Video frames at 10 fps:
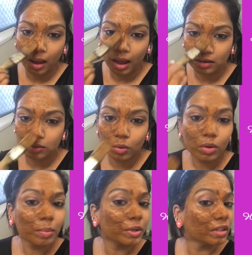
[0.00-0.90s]
And don't
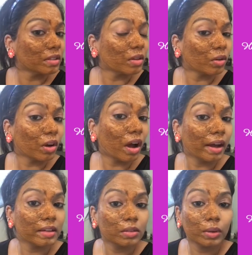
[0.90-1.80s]
go putting this on your
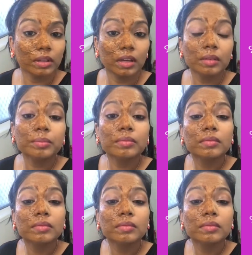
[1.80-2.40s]
eyes or anything,